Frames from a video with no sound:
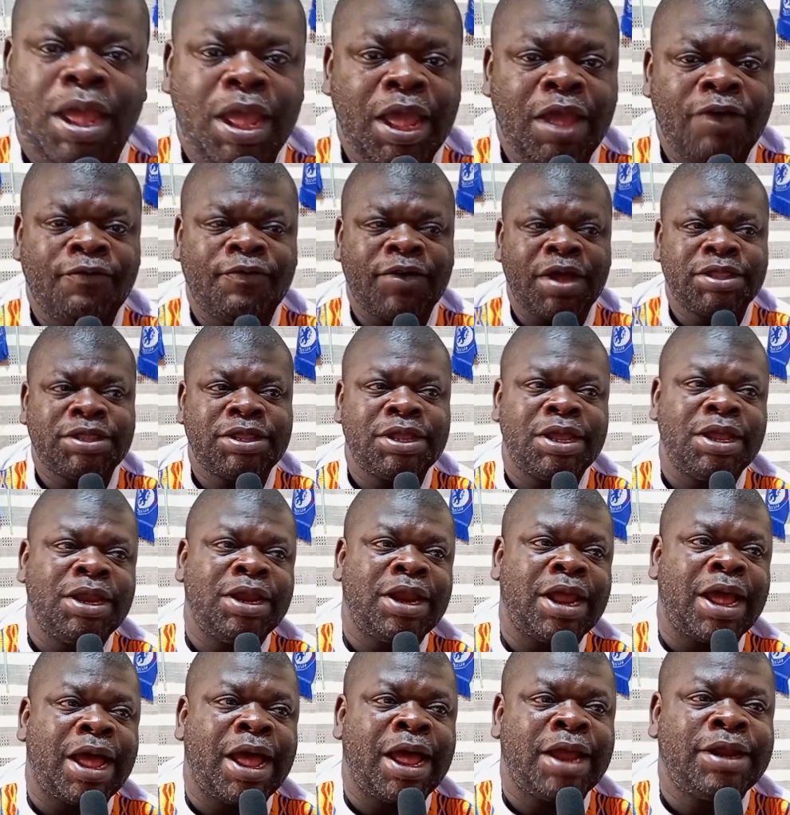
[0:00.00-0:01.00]

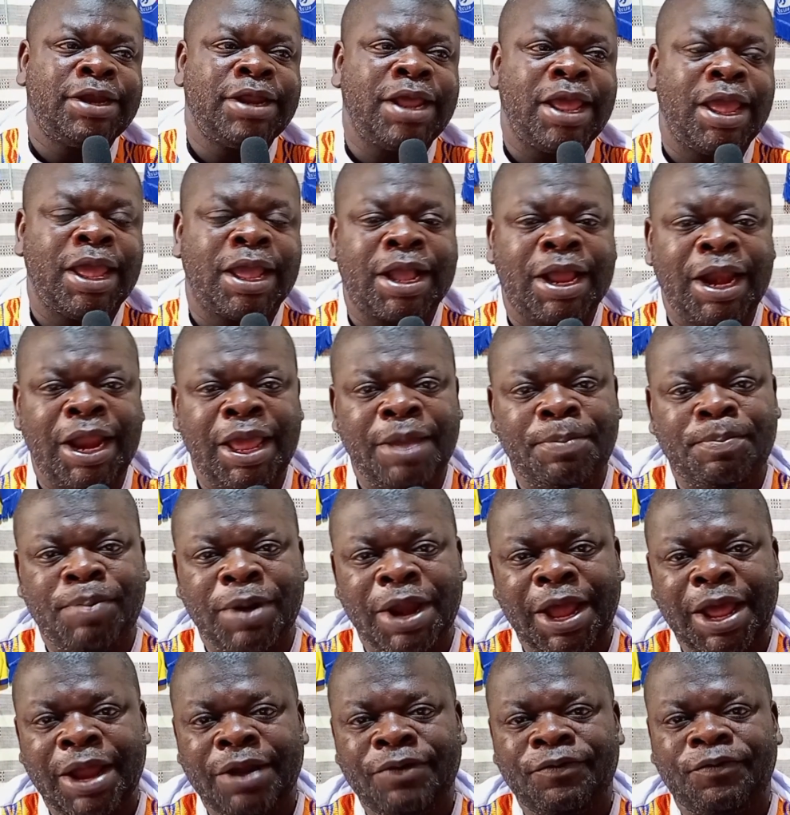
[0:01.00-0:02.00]
Everton had a clear
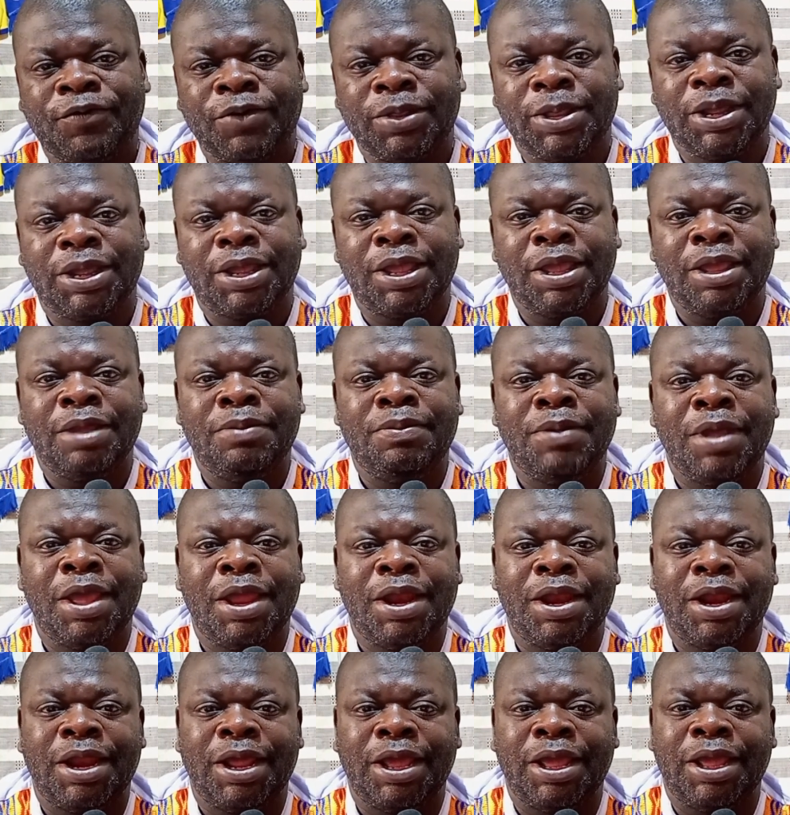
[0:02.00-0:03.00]
plan for the game,
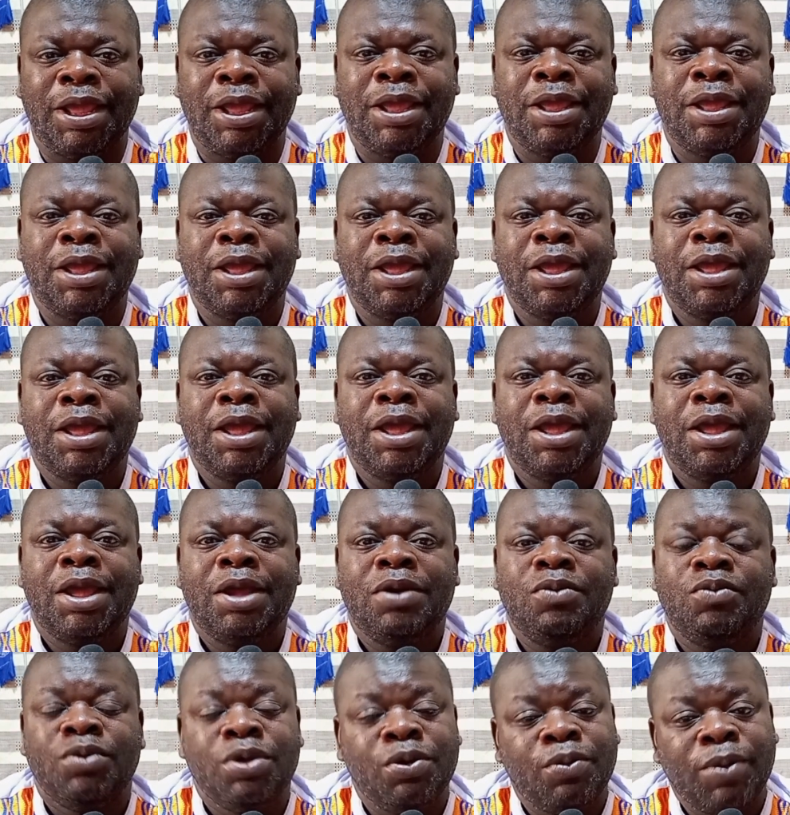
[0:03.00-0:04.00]
and
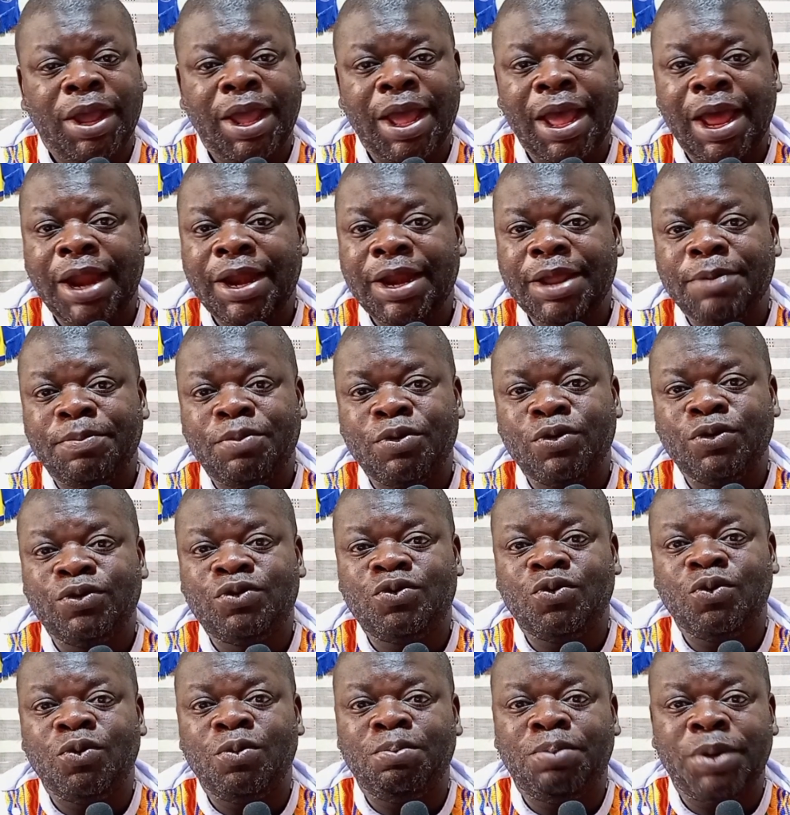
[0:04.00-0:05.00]
we were unable
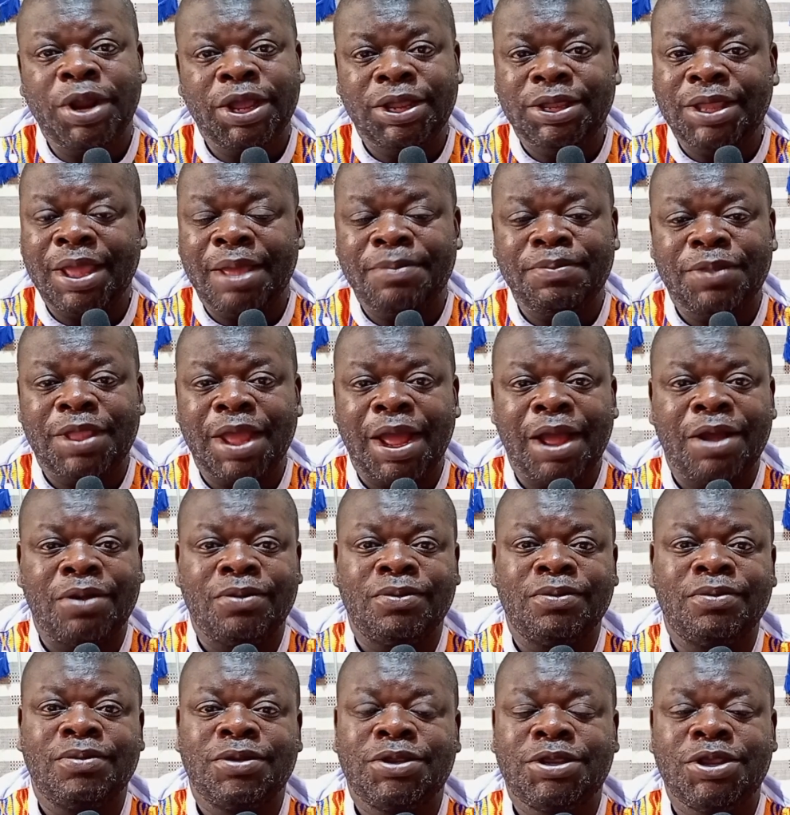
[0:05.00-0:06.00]
to break them down
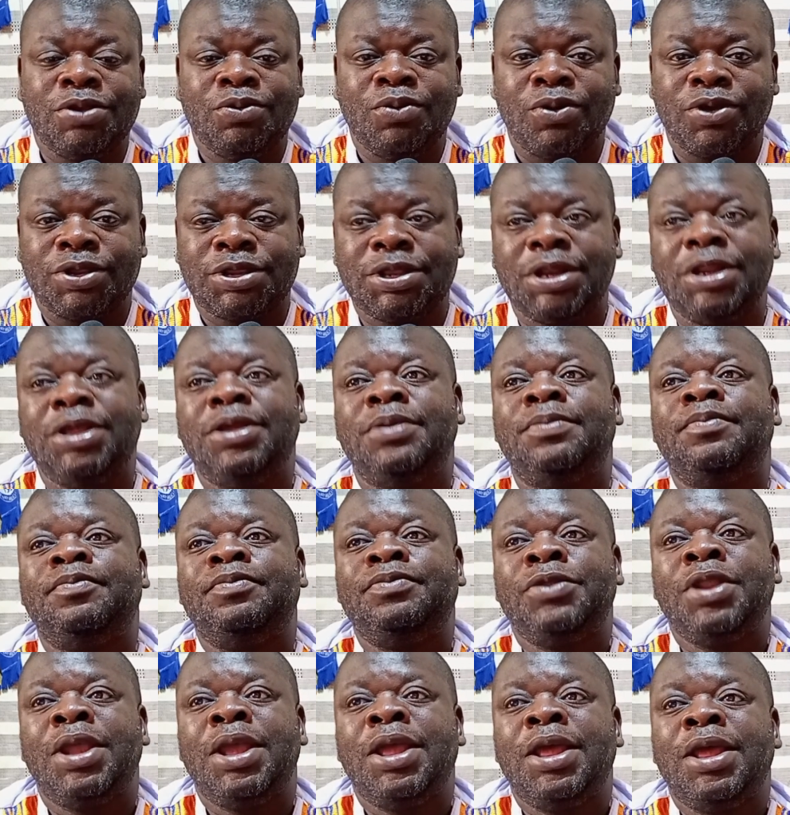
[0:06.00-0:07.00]
seriously.
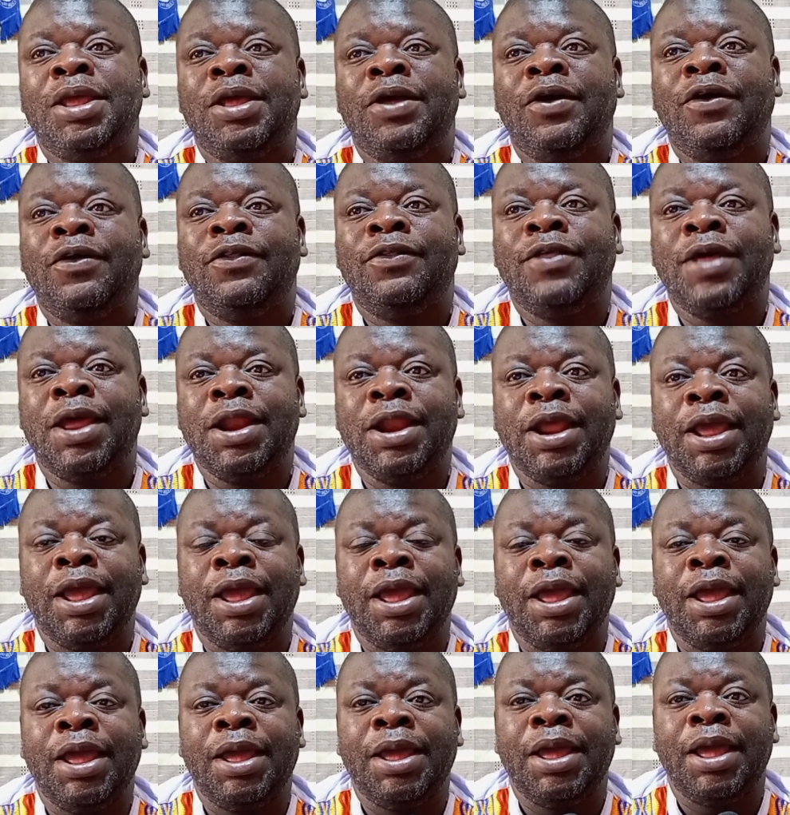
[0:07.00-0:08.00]

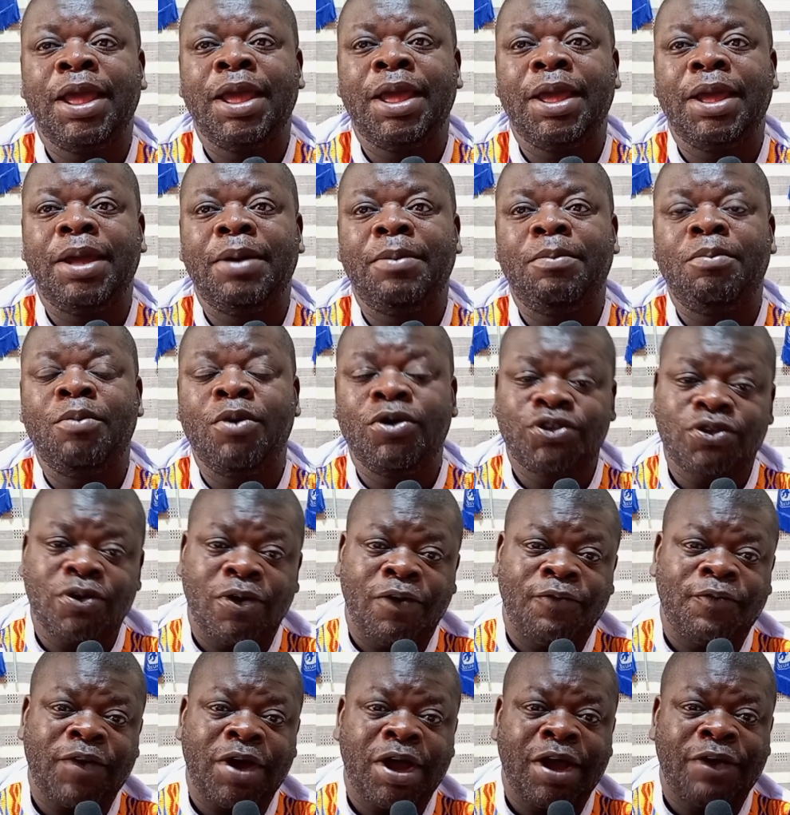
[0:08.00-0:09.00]
Then most
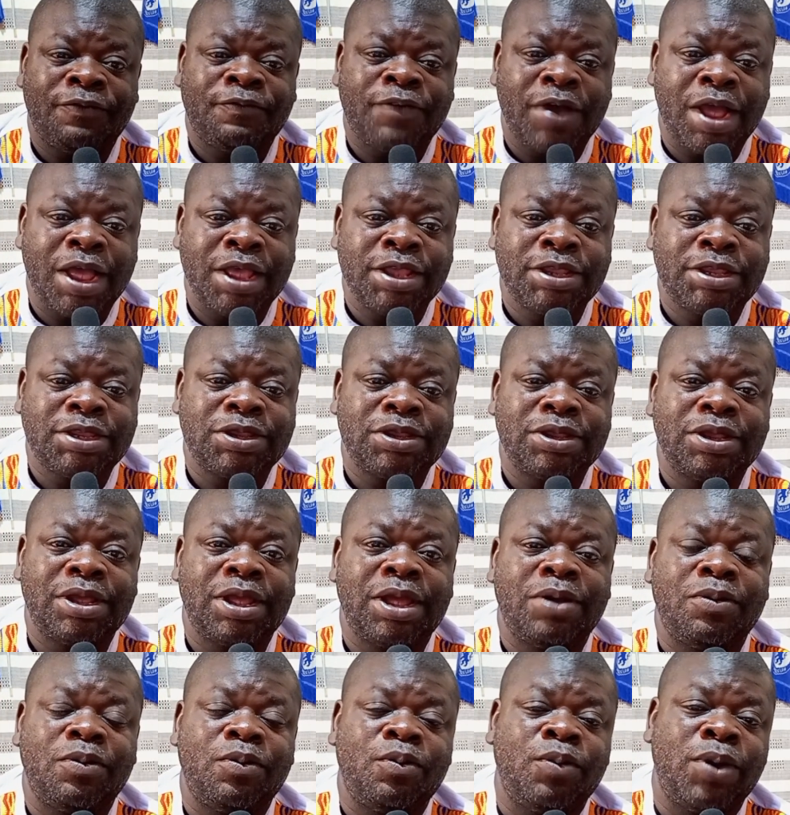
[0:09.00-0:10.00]
of our fans
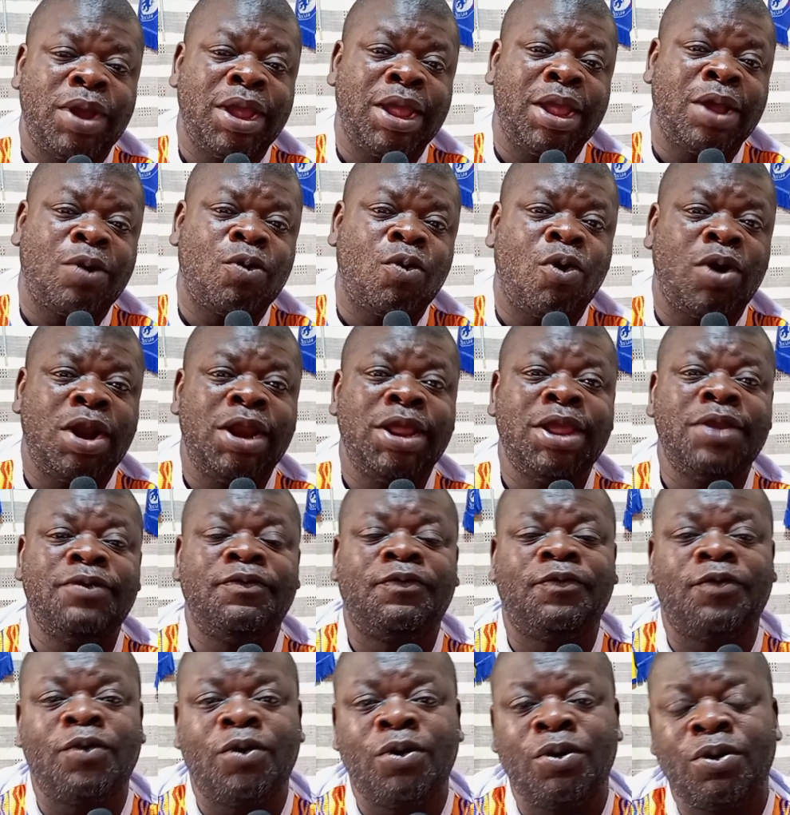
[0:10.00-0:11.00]
were calling
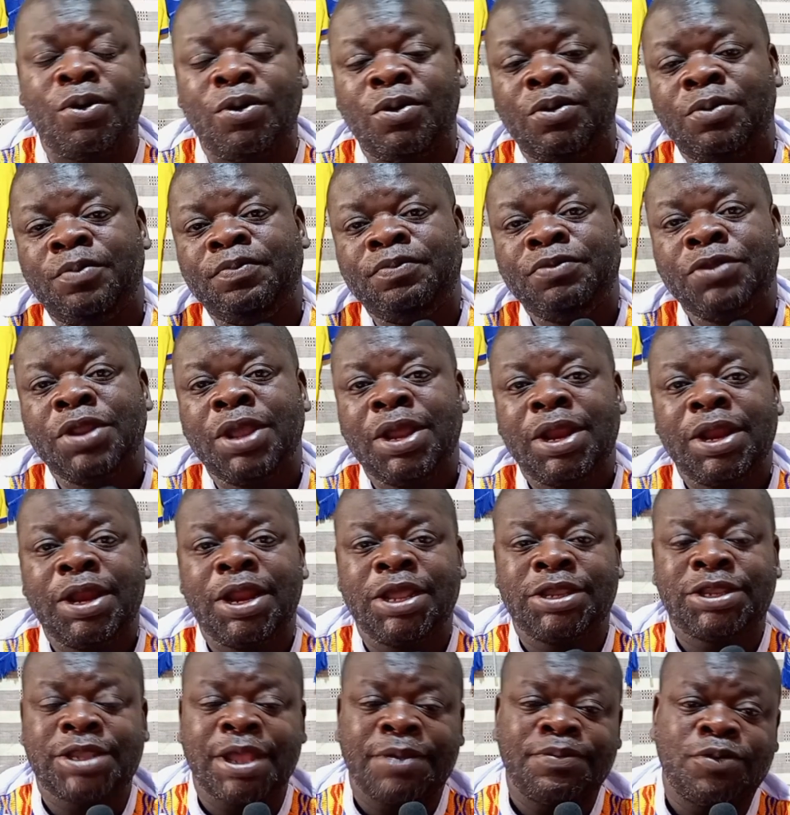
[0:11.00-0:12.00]
for
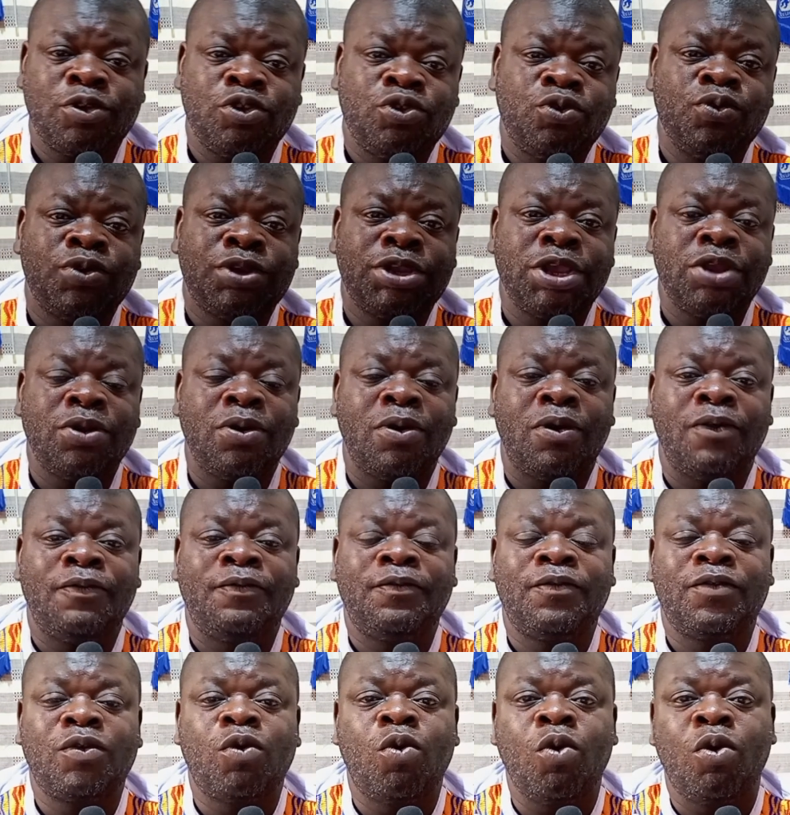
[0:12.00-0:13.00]
the substitution
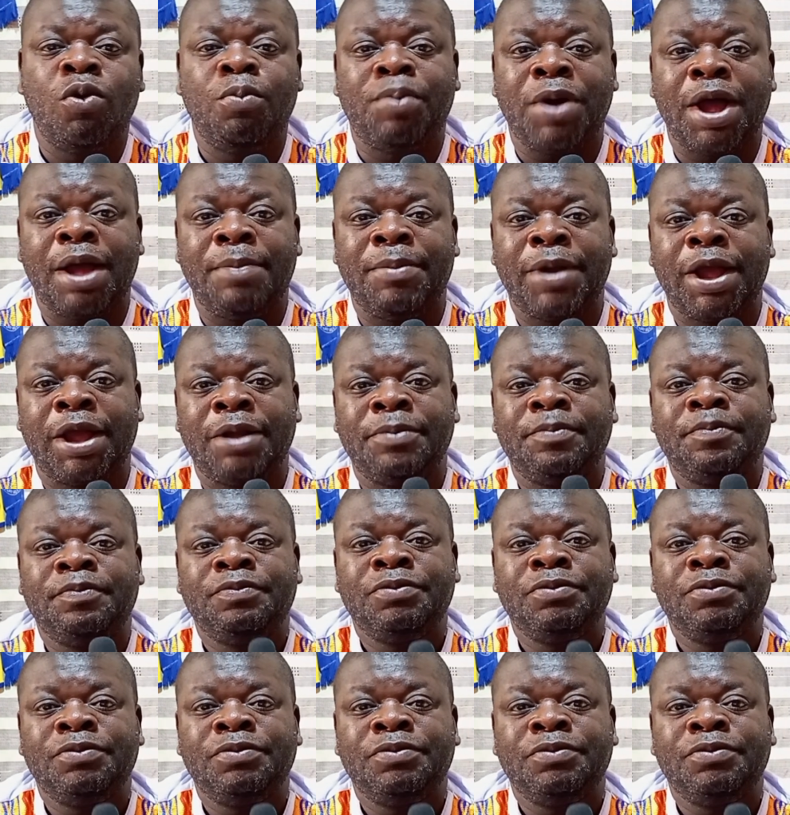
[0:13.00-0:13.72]
of Cole Palmer.